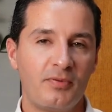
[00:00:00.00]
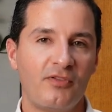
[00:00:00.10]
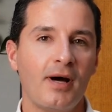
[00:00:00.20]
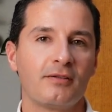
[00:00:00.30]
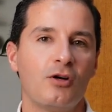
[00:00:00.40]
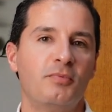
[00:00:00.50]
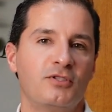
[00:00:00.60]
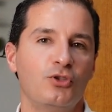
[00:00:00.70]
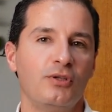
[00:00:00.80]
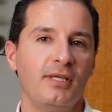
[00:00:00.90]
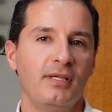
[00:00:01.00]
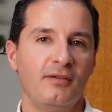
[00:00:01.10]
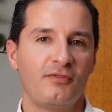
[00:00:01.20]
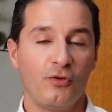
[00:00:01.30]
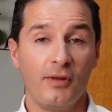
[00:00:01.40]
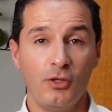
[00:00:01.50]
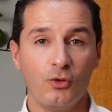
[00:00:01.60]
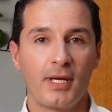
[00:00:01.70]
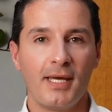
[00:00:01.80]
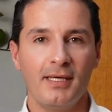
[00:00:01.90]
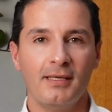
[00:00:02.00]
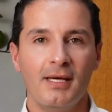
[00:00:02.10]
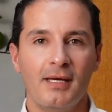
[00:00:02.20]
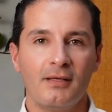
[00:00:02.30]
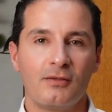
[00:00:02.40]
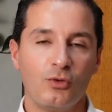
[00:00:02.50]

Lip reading: It provides an opportunity for the UK